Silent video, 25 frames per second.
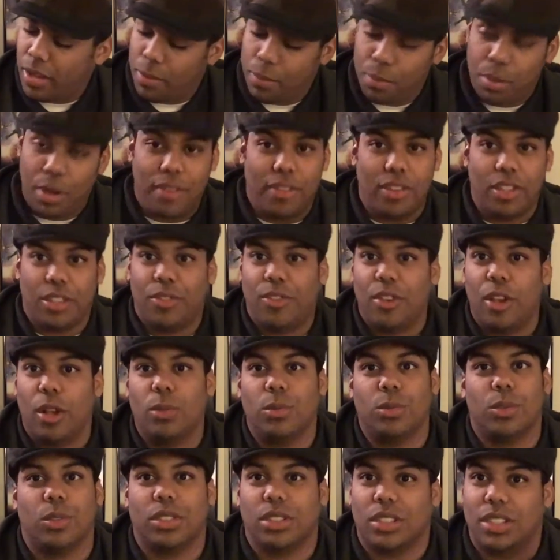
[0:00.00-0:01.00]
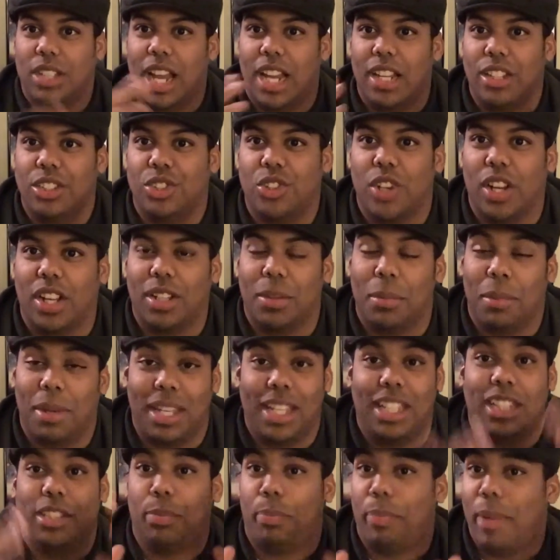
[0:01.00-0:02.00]
Previous films were kind of struggling, but
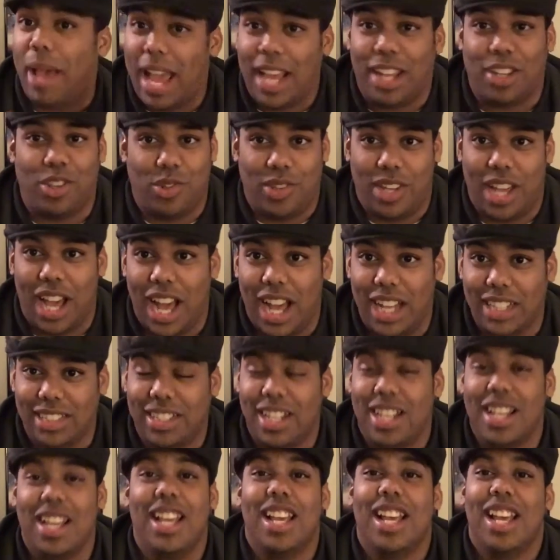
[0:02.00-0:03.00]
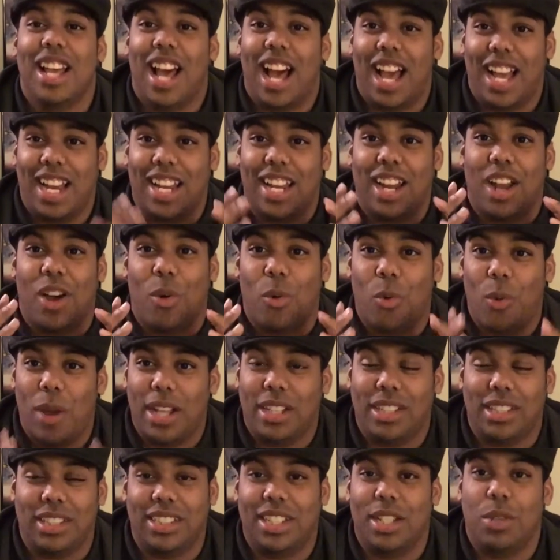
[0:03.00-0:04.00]
he's back, you guys. I cannot
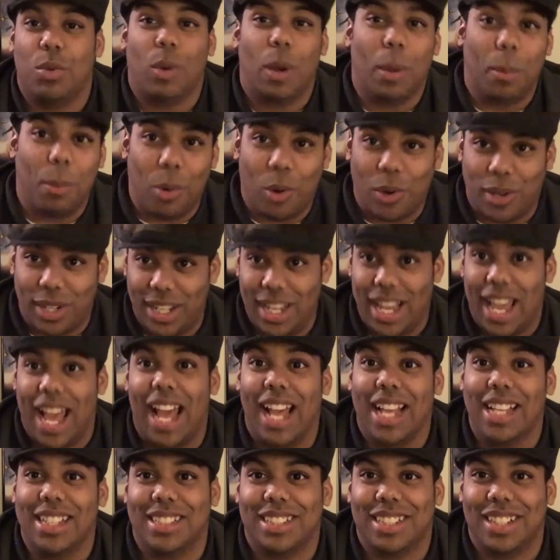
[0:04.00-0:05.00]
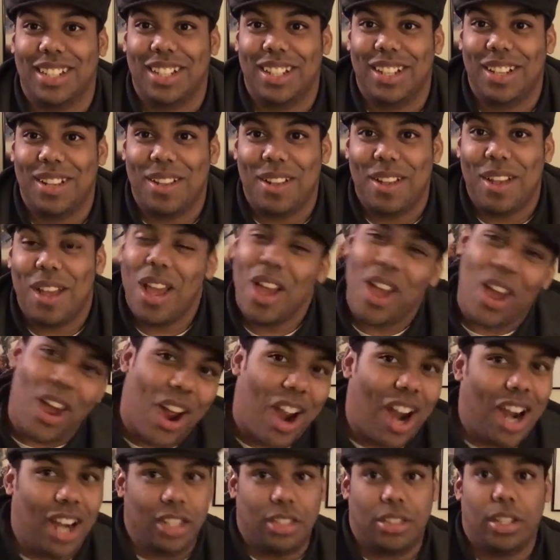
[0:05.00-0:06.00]
wait to see what more he has.
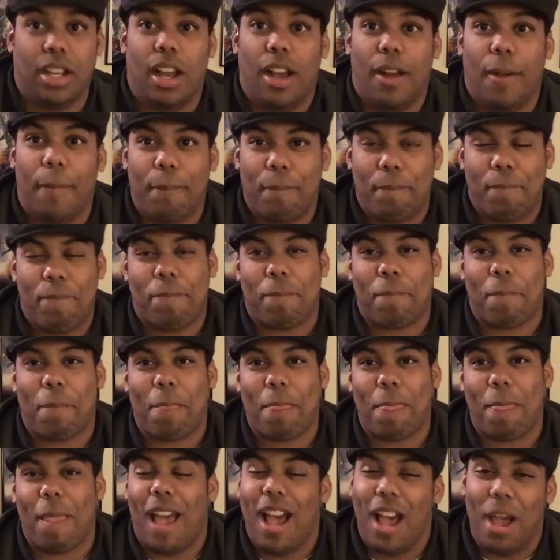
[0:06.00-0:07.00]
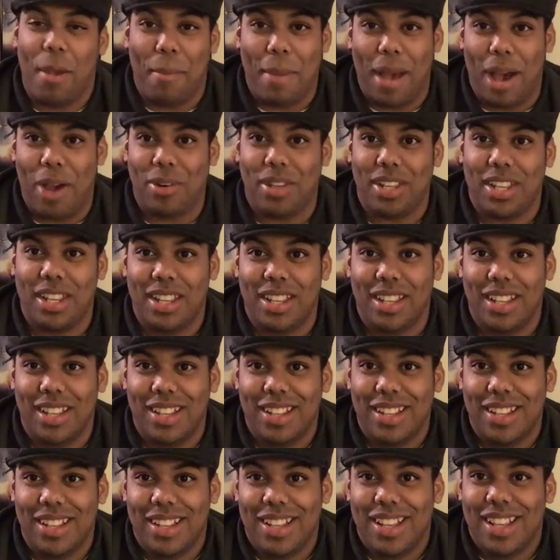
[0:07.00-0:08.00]
All right, y'all. I'm Outie.
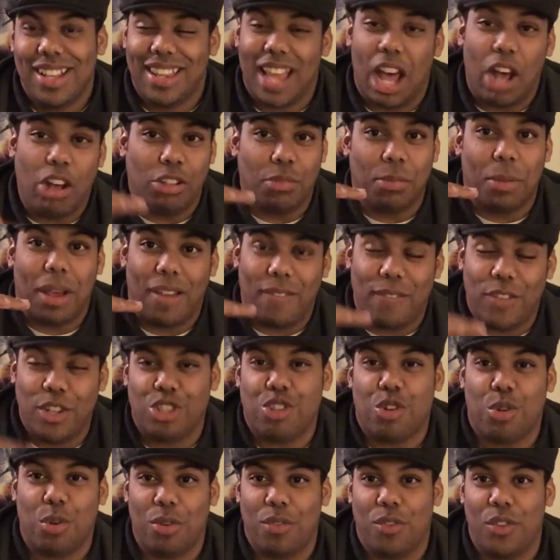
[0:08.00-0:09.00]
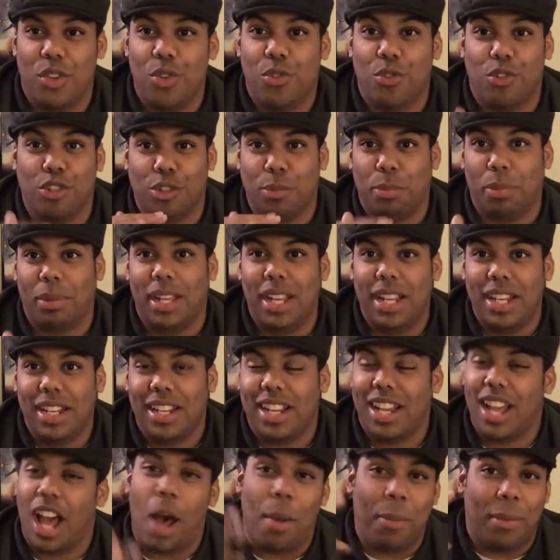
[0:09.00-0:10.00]
That was my official review for
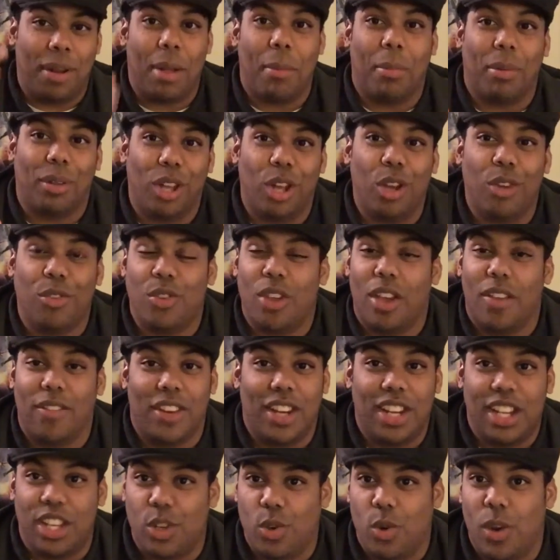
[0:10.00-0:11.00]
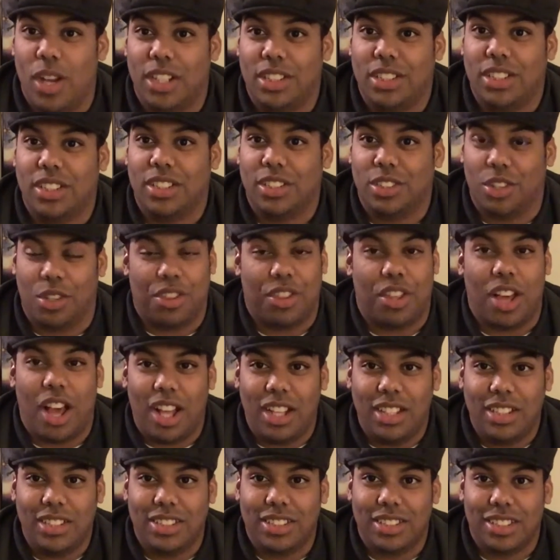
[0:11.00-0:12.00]
Split. Comment down below if you have any questions or
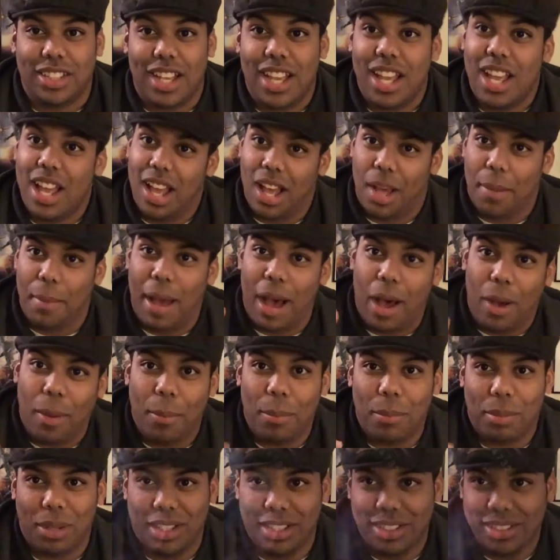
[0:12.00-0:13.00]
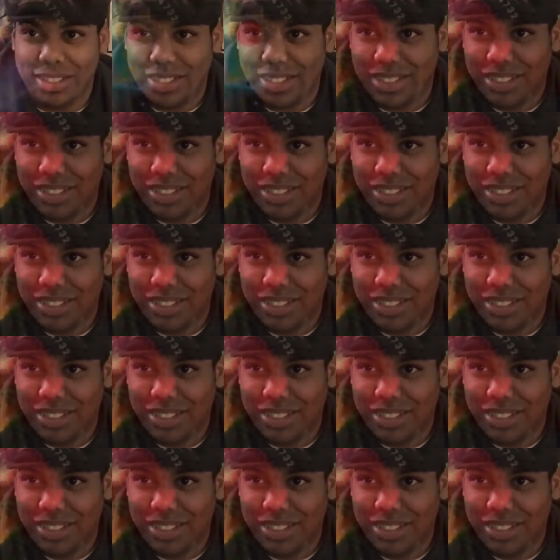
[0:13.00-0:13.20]
thoughts. I'm out. Peace.